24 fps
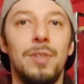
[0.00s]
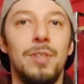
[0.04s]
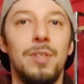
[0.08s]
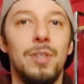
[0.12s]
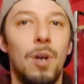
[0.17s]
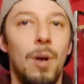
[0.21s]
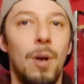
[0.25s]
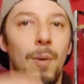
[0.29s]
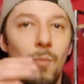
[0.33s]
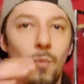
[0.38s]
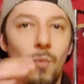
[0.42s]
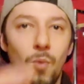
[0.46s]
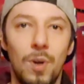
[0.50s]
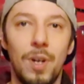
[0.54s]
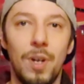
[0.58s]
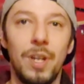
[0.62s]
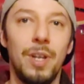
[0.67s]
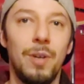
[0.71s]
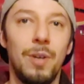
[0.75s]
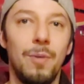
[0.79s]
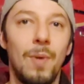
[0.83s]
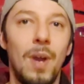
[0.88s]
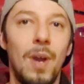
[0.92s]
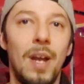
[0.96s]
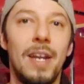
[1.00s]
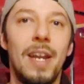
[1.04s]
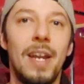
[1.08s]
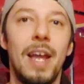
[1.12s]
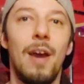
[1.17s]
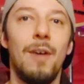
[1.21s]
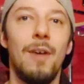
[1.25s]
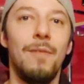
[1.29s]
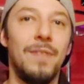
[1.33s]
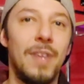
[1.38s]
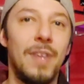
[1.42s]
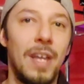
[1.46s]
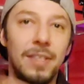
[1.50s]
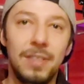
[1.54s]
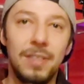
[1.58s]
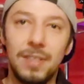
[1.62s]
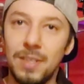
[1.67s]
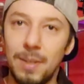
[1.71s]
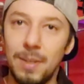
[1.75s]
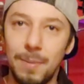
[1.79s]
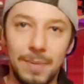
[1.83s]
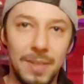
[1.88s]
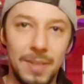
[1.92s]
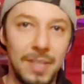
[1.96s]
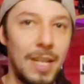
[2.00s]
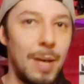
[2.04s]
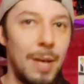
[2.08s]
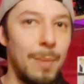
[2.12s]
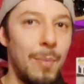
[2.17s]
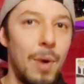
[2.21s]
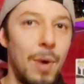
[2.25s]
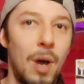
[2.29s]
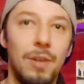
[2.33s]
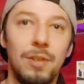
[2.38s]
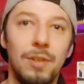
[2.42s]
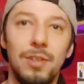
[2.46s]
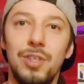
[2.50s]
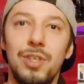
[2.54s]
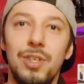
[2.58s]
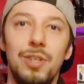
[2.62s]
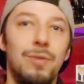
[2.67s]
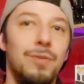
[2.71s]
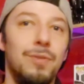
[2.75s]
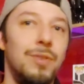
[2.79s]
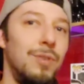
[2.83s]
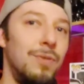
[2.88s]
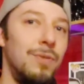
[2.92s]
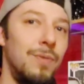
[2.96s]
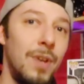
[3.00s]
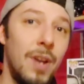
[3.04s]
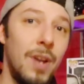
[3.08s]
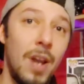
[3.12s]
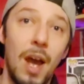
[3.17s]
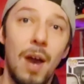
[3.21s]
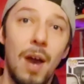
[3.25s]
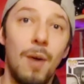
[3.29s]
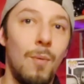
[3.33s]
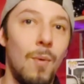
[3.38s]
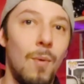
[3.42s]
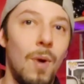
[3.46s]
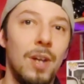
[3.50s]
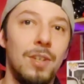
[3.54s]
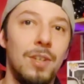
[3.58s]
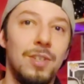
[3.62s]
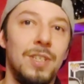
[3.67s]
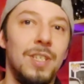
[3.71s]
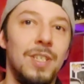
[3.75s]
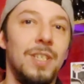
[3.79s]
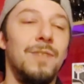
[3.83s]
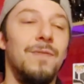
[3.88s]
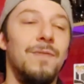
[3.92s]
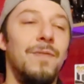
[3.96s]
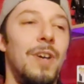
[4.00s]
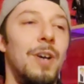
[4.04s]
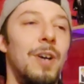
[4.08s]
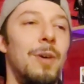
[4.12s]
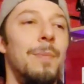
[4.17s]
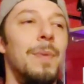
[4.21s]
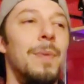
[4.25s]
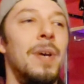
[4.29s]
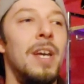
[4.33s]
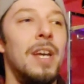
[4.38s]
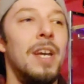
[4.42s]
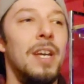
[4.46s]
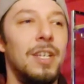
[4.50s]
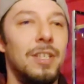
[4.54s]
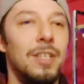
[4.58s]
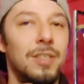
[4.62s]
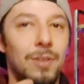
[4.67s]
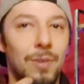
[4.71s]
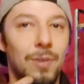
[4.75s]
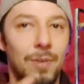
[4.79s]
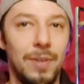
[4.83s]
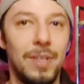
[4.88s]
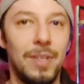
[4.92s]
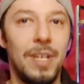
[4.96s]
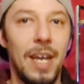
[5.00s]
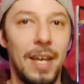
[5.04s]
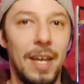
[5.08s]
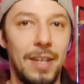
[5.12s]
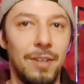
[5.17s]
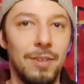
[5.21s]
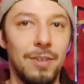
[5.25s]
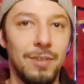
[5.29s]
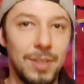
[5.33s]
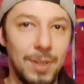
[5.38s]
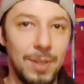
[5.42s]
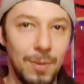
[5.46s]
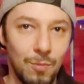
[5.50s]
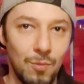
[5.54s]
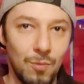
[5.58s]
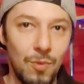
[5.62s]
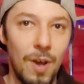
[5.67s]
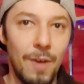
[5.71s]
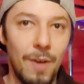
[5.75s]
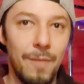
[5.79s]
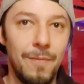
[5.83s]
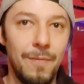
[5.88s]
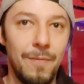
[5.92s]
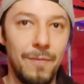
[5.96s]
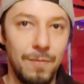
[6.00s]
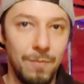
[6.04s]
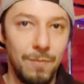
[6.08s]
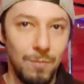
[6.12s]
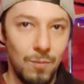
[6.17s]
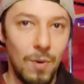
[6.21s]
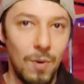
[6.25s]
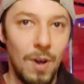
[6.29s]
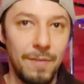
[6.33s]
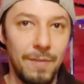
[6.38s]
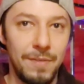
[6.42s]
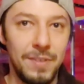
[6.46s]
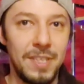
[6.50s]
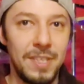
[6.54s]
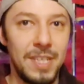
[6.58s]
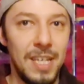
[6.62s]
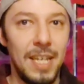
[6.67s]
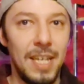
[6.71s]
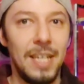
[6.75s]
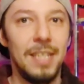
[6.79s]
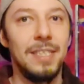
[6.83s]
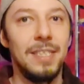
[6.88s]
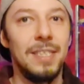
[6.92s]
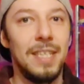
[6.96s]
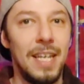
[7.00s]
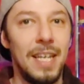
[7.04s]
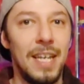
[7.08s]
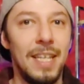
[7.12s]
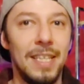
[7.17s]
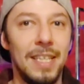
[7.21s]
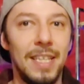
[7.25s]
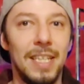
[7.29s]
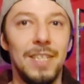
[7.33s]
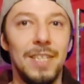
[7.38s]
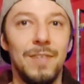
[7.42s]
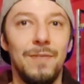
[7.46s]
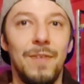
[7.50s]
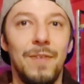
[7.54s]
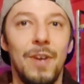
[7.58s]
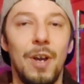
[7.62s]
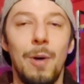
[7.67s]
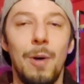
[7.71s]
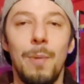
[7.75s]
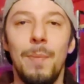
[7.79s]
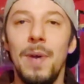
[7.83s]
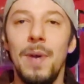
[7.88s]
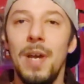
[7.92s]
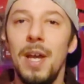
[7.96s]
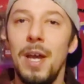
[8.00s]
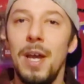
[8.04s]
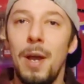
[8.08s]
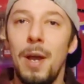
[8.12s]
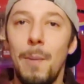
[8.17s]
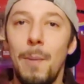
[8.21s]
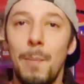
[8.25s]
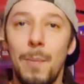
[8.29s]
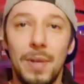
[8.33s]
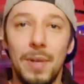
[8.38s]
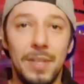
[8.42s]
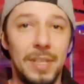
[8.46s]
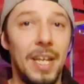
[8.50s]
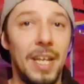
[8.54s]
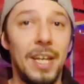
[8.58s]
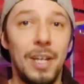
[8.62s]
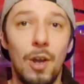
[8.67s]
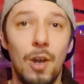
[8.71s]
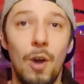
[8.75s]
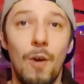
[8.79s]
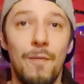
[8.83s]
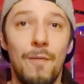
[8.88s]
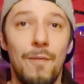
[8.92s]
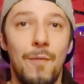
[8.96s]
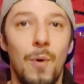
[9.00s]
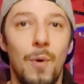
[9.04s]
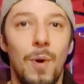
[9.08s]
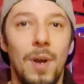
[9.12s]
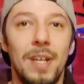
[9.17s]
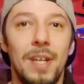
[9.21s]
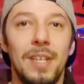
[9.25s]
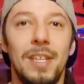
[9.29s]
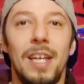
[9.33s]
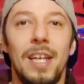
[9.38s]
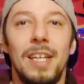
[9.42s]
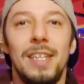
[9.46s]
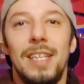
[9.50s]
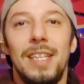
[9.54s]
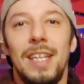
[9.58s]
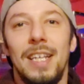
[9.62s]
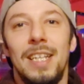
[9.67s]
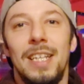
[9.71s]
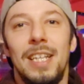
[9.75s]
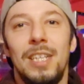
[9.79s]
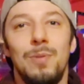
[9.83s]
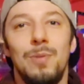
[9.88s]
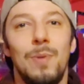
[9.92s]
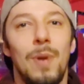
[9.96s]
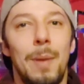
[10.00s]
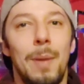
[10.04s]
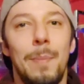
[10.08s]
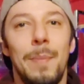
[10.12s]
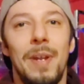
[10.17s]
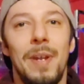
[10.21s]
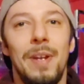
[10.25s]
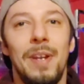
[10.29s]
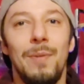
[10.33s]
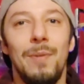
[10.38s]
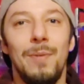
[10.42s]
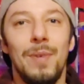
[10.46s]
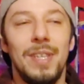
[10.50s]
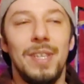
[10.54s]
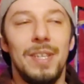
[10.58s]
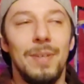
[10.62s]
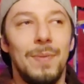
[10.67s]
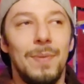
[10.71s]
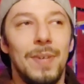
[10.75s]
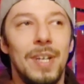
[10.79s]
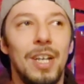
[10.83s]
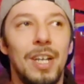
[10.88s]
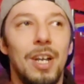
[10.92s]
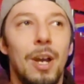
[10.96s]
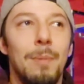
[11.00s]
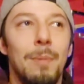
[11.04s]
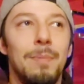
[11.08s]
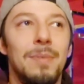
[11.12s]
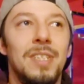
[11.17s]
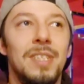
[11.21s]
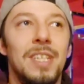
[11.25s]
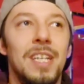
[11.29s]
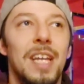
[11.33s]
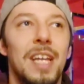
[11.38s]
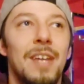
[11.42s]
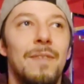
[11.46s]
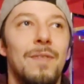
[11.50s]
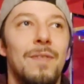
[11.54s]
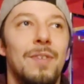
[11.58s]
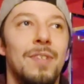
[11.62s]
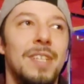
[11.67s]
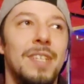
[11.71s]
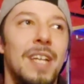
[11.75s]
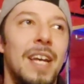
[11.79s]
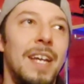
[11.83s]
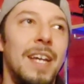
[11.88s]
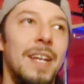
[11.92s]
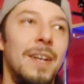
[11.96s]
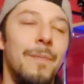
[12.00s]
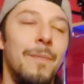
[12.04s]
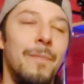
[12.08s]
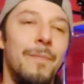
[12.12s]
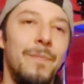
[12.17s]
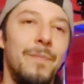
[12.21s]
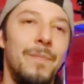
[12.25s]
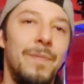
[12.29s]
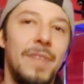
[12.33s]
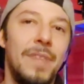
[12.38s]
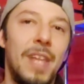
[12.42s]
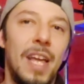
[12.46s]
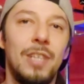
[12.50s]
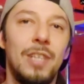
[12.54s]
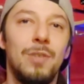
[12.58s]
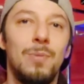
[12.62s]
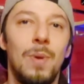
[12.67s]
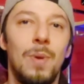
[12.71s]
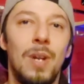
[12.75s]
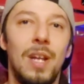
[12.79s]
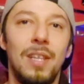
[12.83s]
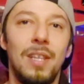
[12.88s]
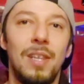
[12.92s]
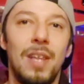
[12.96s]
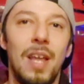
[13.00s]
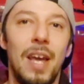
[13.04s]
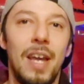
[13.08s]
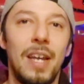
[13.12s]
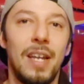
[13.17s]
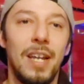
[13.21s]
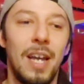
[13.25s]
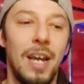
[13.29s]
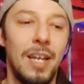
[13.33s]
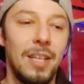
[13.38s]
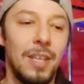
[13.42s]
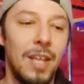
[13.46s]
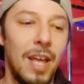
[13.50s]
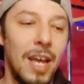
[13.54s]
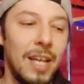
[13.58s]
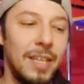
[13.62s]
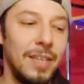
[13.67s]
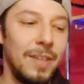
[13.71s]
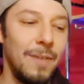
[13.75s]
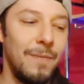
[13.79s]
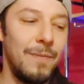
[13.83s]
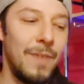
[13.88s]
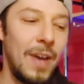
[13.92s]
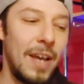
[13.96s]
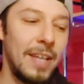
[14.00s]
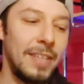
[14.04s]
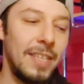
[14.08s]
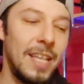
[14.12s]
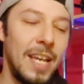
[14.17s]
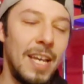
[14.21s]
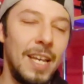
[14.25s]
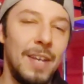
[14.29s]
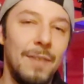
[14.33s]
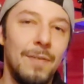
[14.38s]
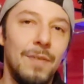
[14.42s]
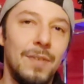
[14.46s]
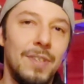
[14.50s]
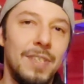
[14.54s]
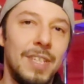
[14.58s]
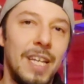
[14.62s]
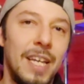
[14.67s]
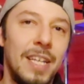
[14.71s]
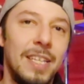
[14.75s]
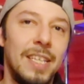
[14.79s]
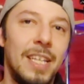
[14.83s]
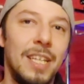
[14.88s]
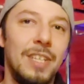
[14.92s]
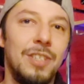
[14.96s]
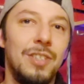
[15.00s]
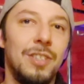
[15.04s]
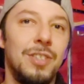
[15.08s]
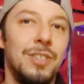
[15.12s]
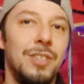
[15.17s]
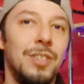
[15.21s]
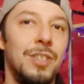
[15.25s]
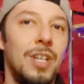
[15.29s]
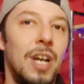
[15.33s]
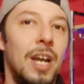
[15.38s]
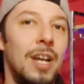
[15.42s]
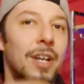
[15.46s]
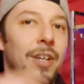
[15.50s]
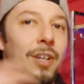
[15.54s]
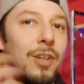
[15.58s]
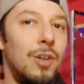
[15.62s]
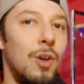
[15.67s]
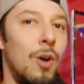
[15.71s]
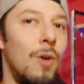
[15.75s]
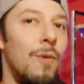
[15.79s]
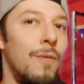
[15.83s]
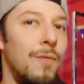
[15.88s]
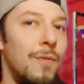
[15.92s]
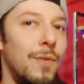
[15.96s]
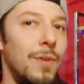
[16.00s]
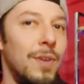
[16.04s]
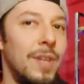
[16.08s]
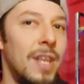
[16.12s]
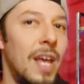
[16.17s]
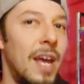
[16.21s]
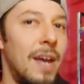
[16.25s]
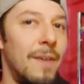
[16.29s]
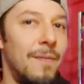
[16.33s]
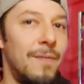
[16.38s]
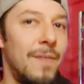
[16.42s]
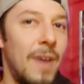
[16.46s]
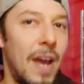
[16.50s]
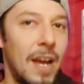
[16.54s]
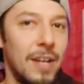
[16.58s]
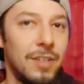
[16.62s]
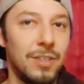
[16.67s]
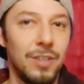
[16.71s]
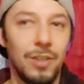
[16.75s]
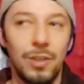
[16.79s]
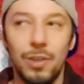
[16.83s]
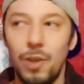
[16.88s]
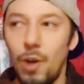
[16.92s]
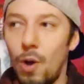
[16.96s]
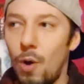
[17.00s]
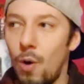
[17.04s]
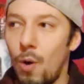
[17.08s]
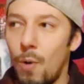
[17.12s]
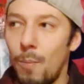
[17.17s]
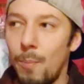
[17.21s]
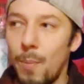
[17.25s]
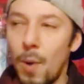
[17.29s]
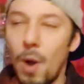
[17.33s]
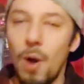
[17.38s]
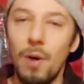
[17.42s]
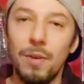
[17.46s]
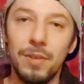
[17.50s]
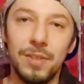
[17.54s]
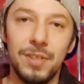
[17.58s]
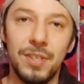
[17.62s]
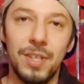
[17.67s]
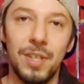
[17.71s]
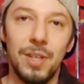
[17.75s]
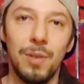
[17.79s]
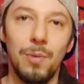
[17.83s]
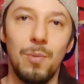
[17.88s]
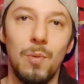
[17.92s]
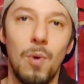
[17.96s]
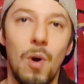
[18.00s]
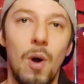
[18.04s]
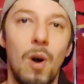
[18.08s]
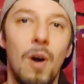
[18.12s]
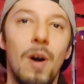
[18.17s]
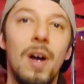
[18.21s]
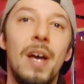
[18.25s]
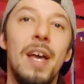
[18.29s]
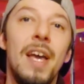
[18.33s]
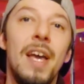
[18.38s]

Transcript: So I'm warning you right now, if that's something that bothers you, do not watch this film. So yeah, there's some rough, rough scenes in this film, but they go for it. And like that, that's what I mean. It, when it comes to Evil Dead, that's what I like. I like the fact that Evil Dead they just kind of go for that factor, go balls to the wall.